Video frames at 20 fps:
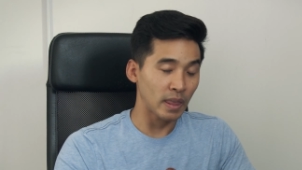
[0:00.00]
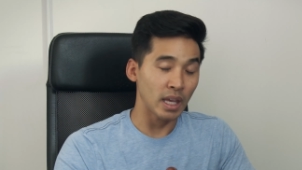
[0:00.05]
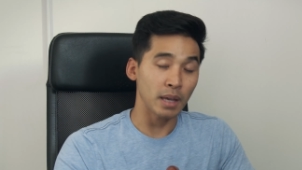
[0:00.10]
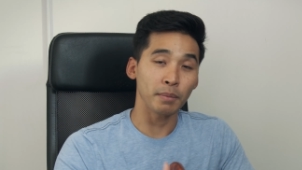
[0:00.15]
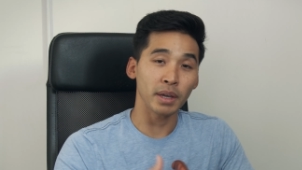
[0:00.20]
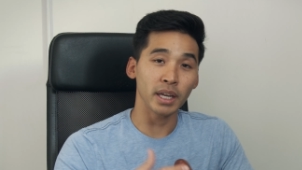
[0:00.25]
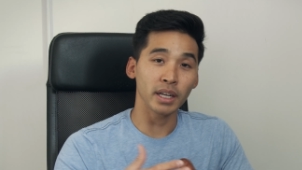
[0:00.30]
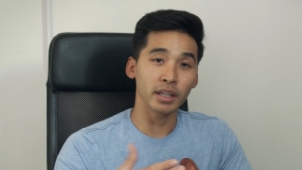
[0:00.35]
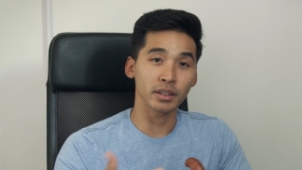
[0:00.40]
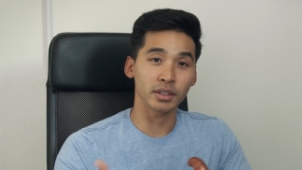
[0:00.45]
It
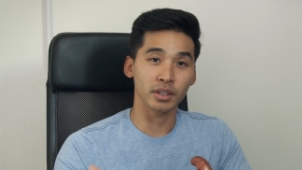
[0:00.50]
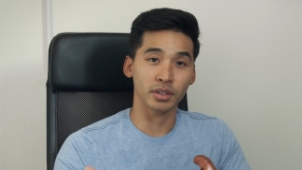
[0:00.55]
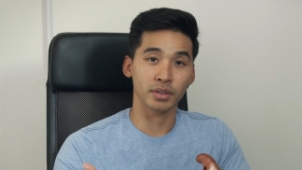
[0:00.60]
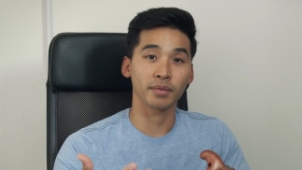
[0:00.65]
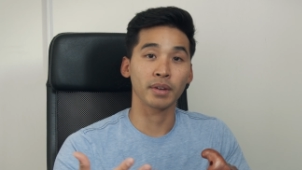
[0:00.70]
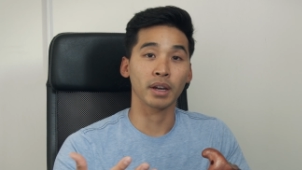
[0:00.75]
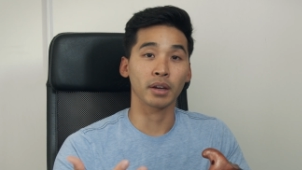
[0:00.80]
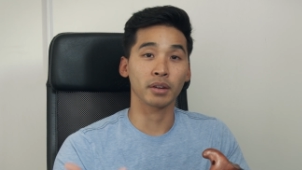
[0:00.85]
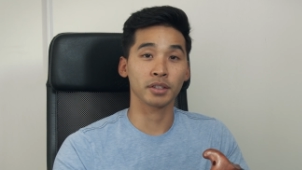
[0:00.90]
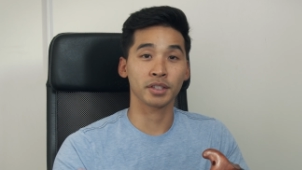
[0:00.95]
made it
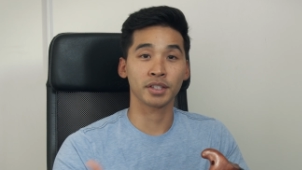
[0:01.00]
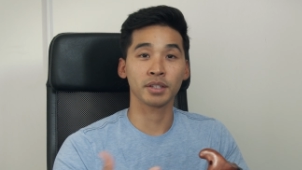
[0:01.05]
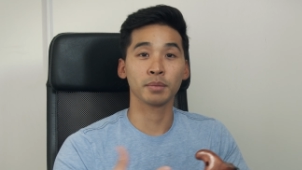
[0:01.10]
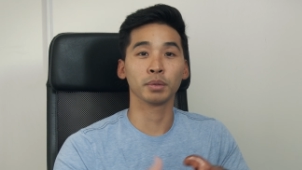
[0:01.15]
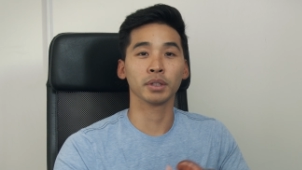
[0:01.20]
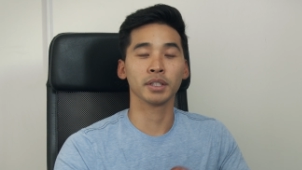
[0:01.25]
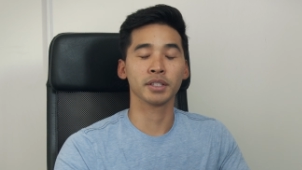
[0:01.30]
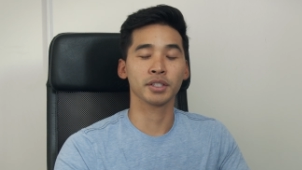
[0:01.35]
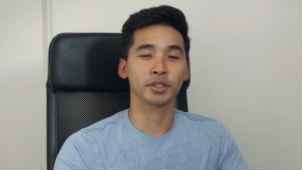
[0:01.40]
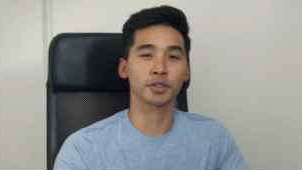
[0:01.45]
just very
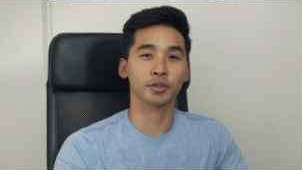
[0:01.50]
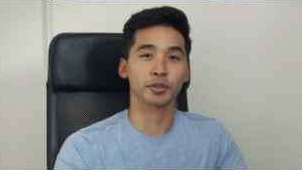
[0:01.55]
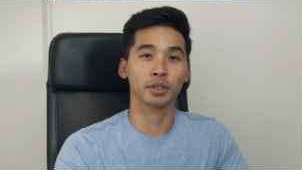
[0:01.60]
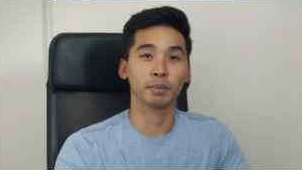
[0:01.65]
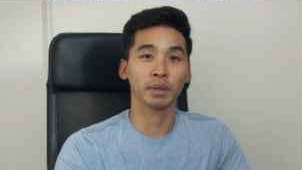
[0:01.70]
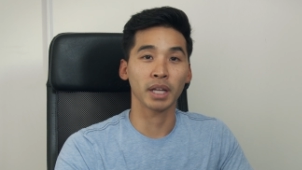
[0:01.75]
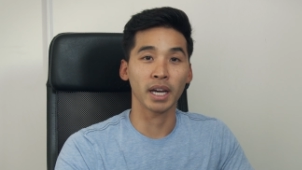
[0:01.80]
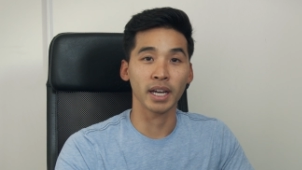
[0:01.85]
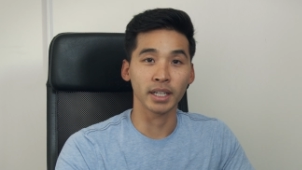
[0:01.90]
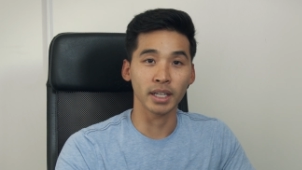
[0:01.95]
simple and
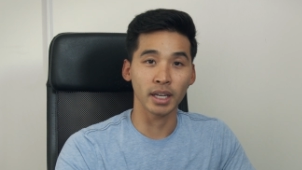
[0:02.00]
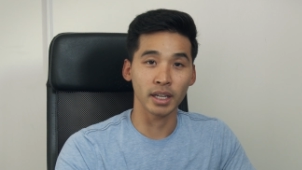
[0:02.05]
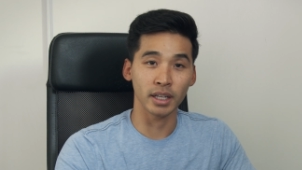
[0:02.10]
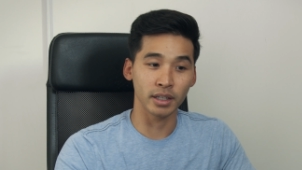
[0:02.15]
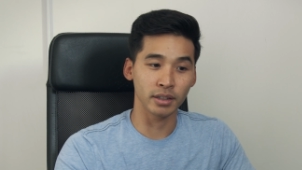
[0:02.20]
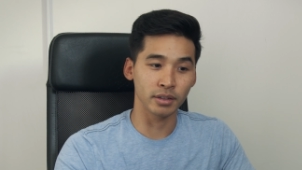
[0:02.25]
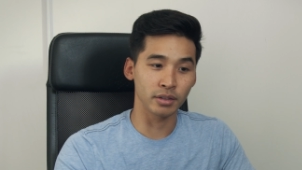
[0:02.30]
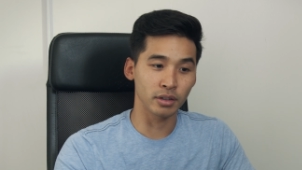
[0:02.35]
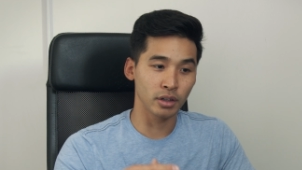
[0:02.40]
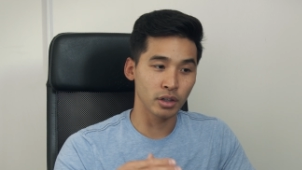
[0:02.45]
streamlined,
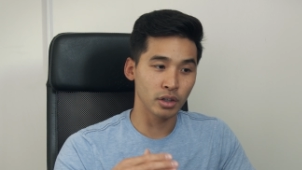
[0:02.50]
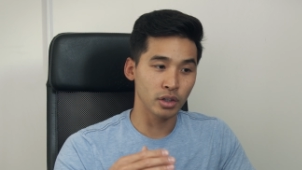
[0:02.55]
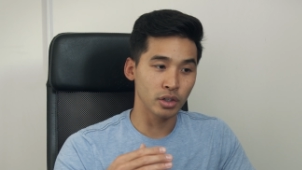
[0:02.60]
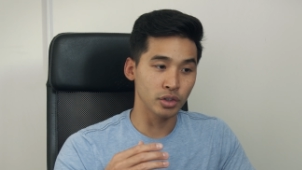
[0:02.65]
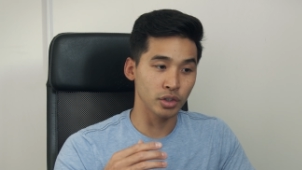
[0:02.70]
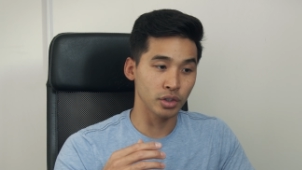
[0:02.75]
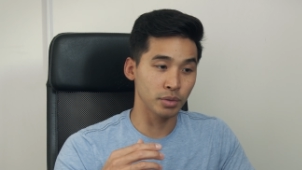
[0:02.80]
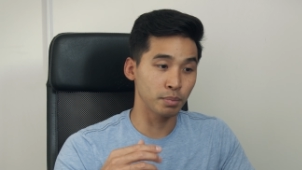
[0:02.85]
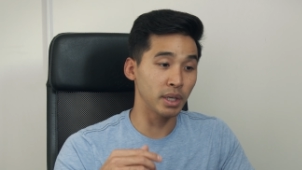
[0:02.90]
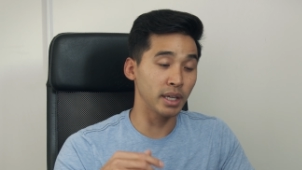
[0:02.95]
and
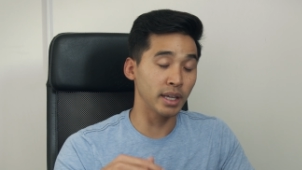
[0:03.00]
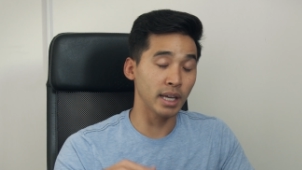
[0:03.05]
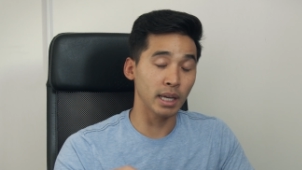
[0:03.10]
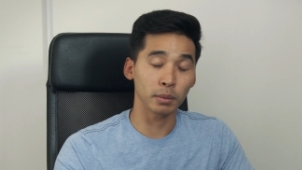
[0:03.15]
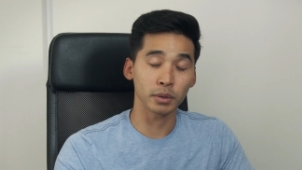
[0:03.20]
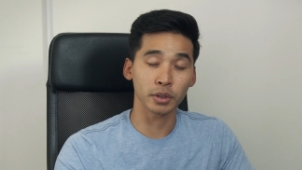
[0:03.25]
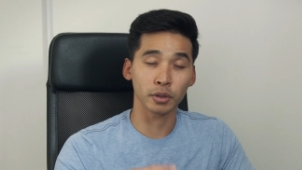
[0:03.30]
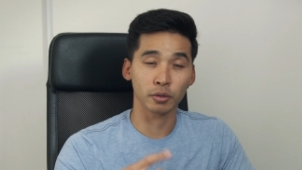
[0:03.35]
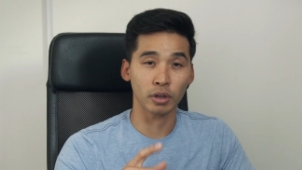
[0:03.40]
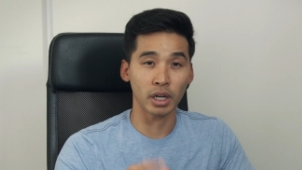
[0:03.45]
just being
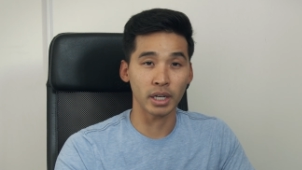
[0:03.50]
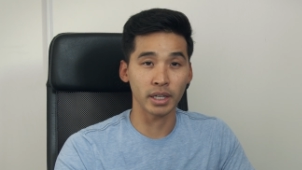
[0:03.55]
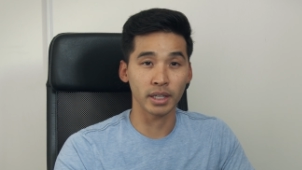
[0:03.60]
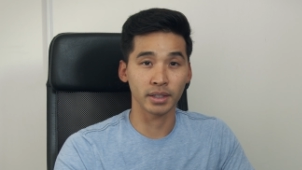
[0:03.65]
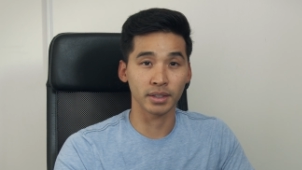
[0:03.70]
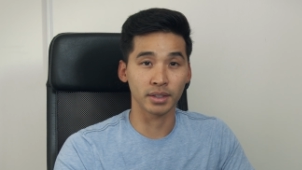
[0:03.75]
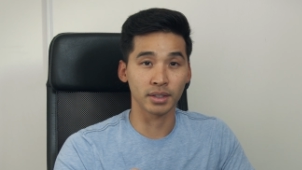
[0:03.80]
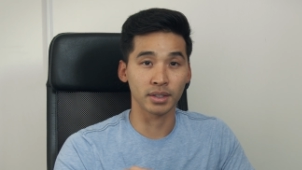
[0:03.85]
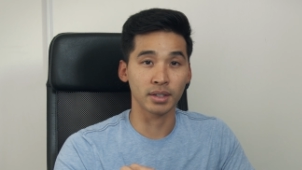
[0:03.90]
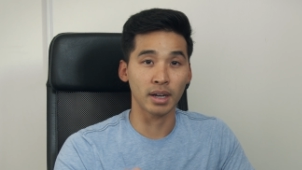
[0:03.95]
able to run
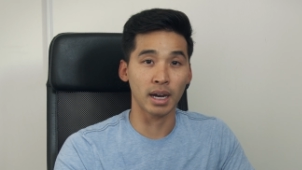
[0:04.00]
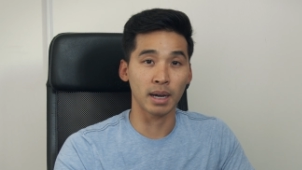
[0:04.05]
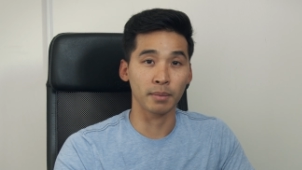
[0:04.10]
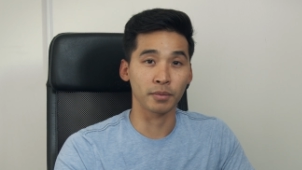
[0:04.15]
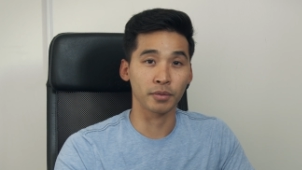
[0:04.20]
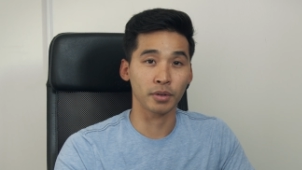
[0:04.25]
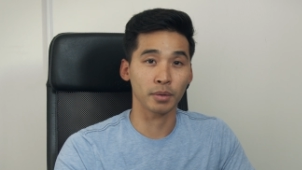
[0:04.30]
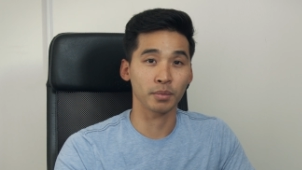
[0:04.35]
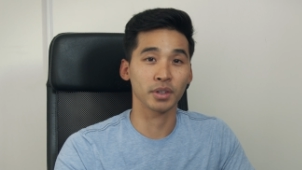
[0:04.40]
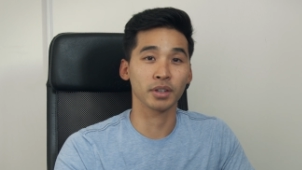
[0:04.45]
and stop
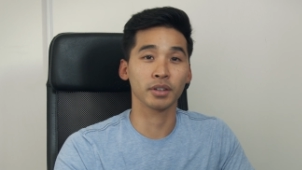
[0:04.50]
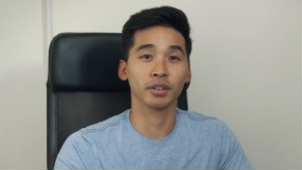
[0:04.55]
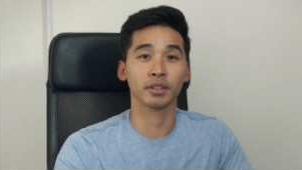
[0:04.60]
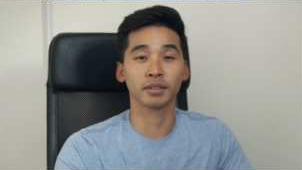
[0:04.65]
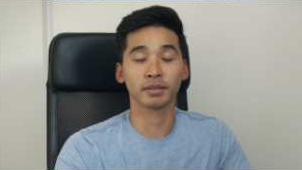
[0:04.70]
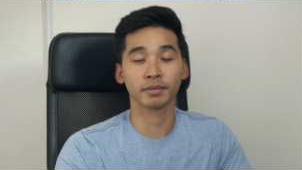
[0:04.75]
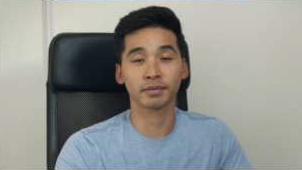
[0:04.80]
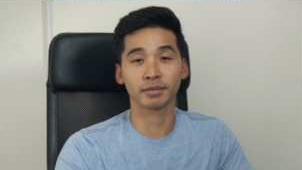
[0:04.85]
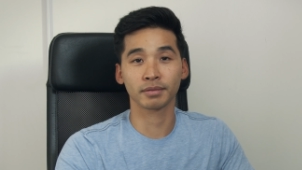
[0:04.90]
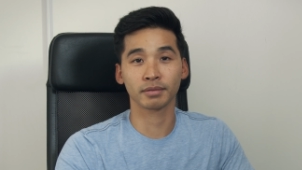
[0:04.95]
from
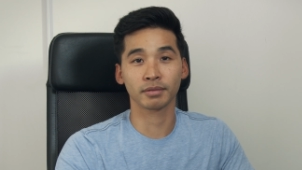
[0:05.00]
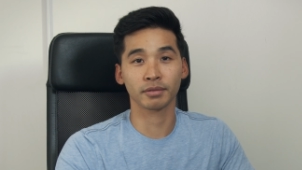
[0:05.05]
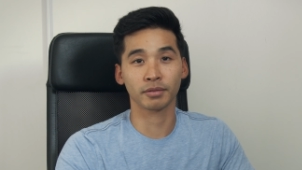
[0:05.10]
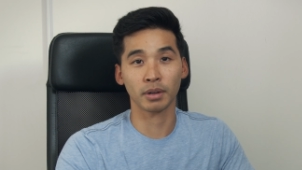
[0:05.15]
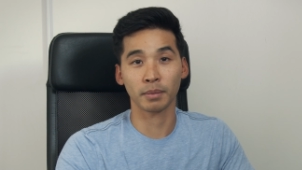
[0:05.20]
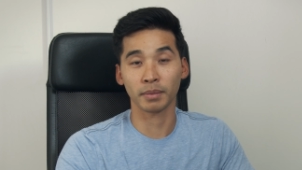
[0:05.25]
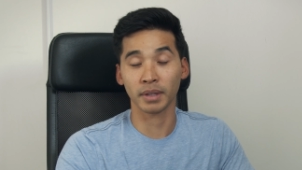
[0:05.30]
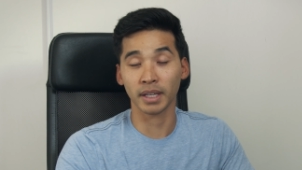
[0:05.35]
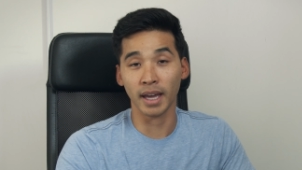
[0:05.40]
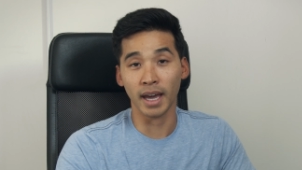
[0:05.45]

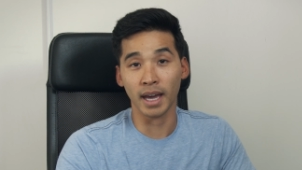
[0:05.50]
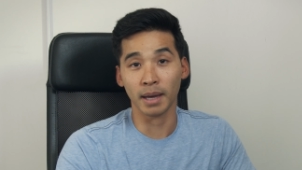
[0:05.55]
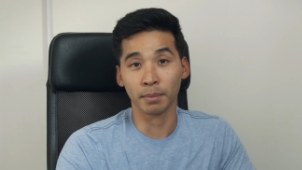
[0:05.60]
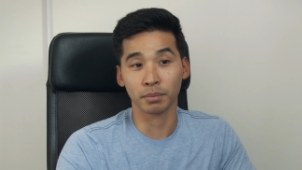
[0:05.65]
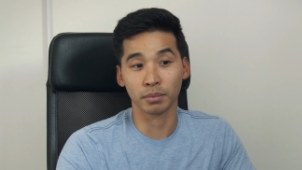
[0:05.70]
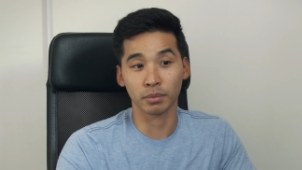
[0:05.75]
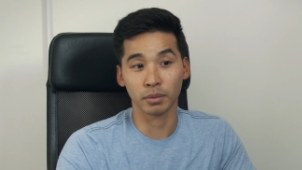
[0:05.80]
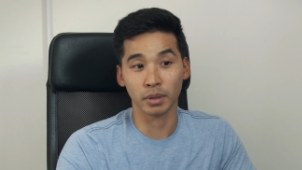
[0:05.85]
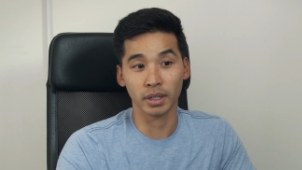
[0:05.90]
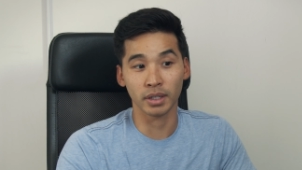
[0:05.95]
the app
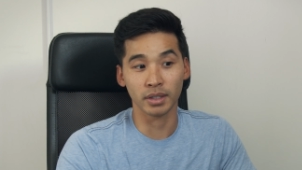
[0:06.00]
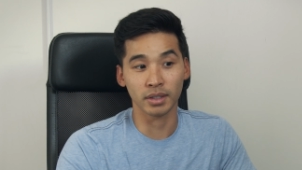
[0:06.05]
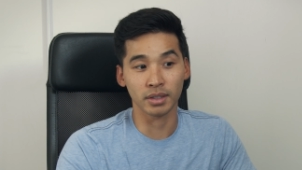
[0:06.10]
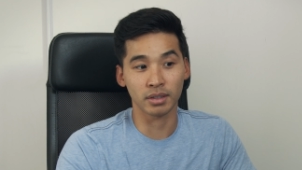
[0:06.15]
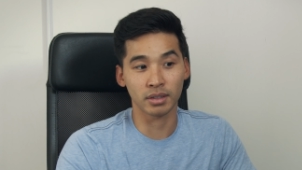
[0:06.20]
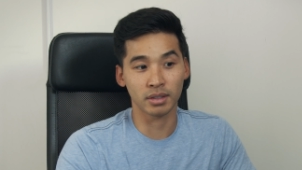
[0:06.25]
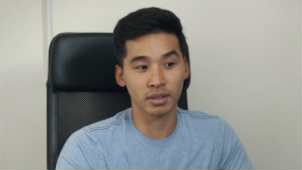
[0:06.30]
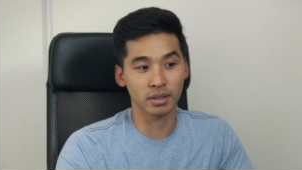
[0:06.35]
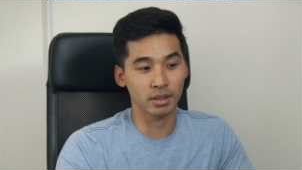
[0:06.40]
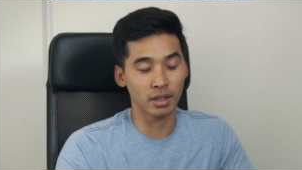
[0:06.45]

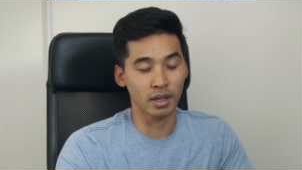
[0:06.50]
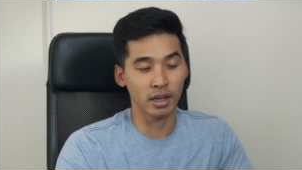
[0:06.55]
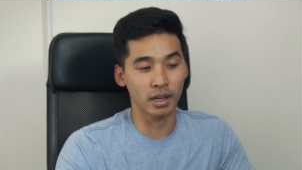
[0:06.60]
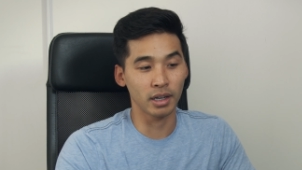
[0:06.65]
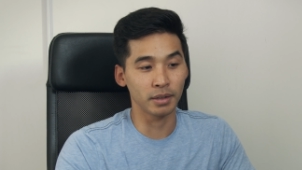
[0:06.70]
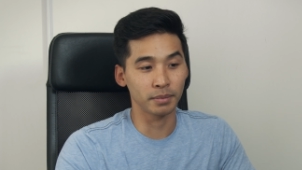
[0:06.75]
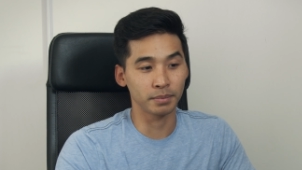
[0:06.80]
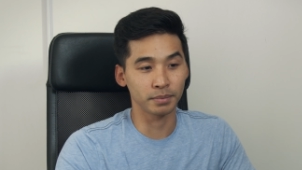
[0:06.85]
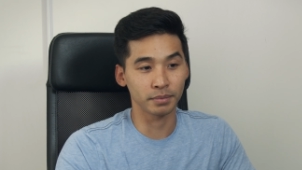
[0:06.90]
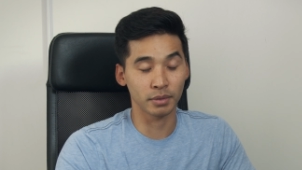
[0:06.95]
was
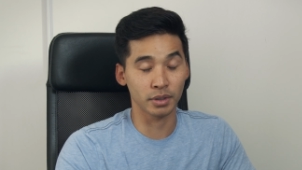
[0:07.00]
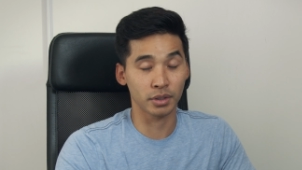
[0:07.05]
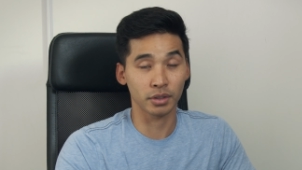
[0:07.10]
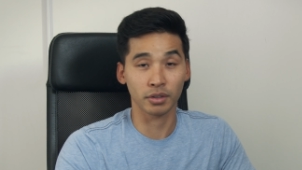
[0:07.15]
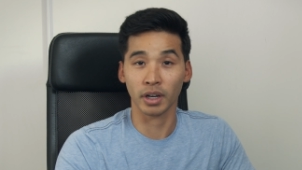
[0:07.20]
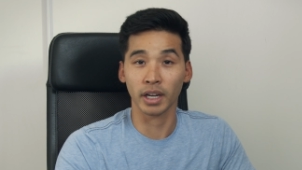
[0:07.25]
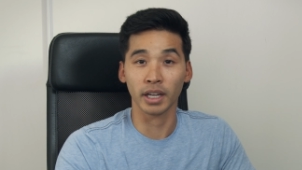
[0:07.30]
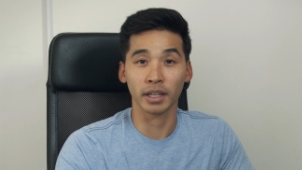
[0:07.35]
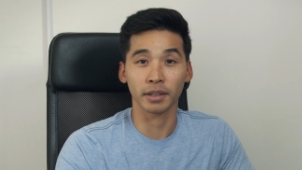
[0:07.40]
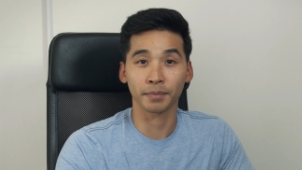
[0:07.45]

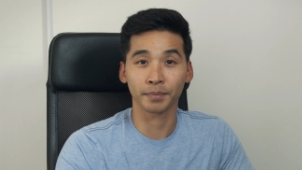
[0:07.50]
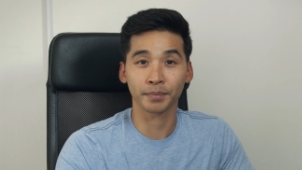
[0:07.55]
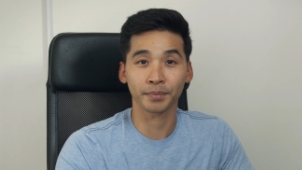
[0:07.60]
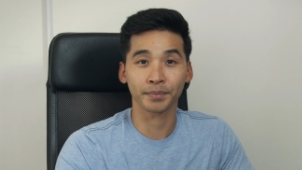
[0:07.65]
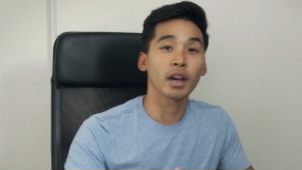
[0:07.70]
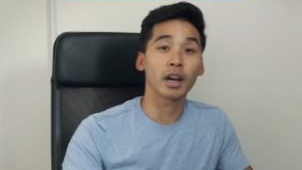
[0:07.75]
great.